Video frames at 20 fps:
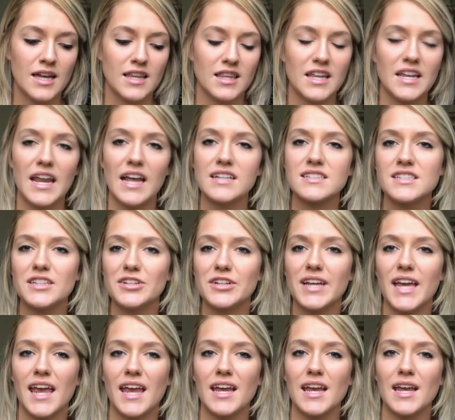the next year
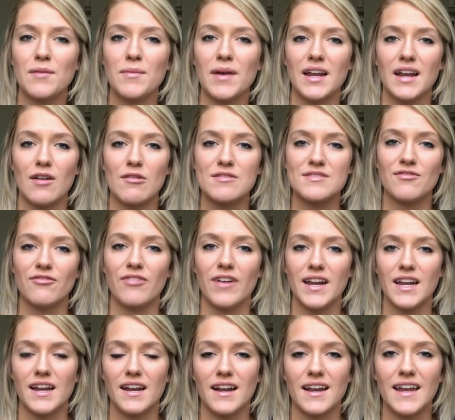came and I was
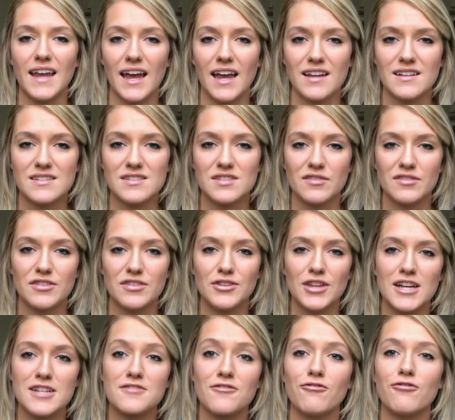invited again. So
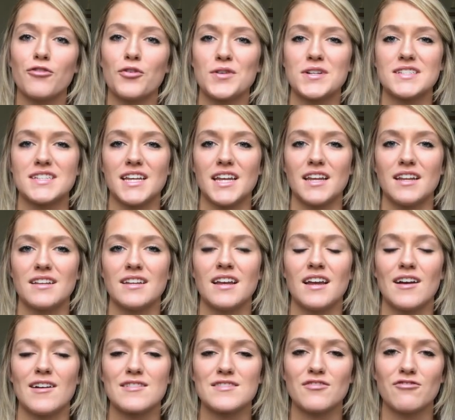2014,
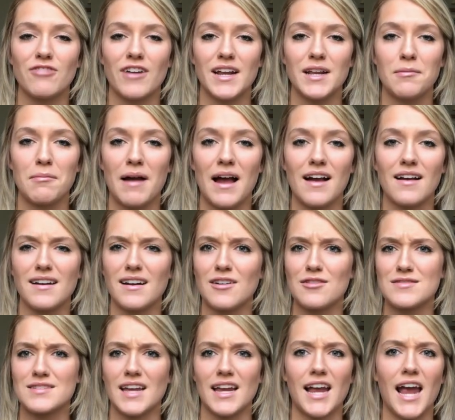I was invited back, and I
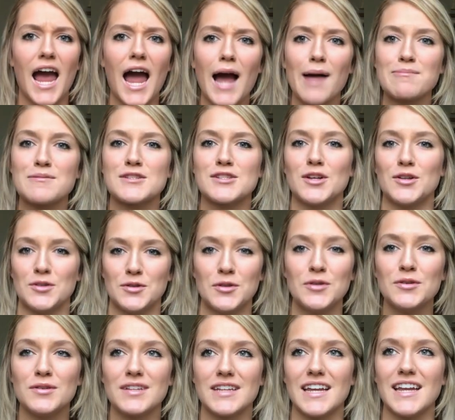was like,
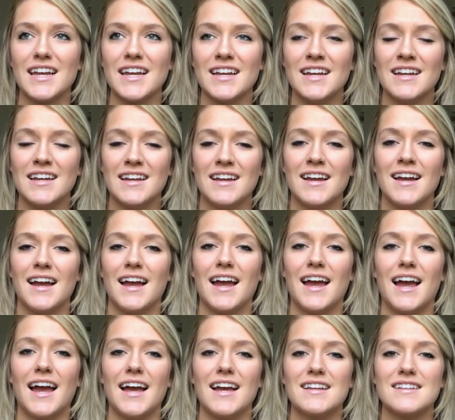absolutely.
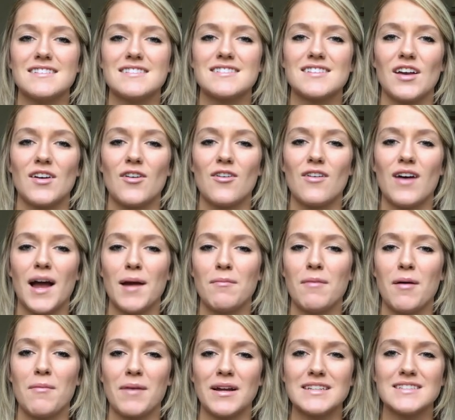And so I
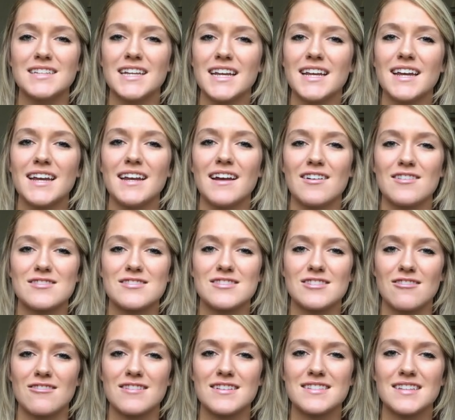bought my ticket. I was
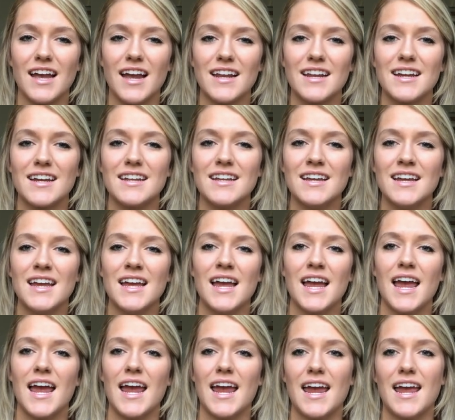so excited,
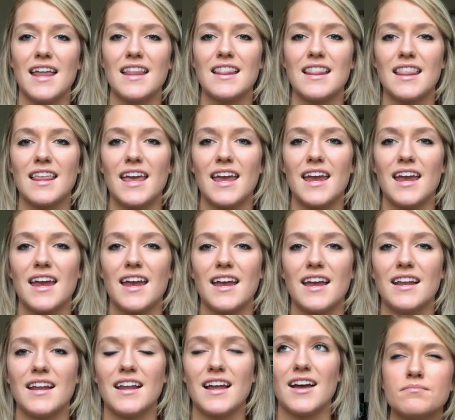and
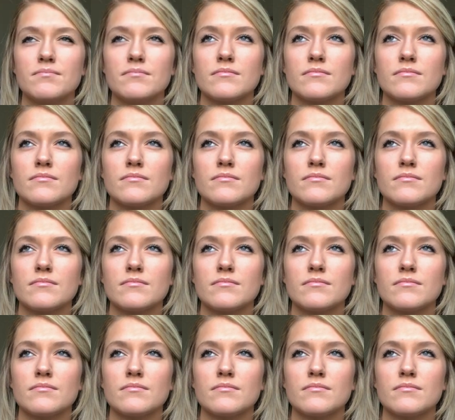then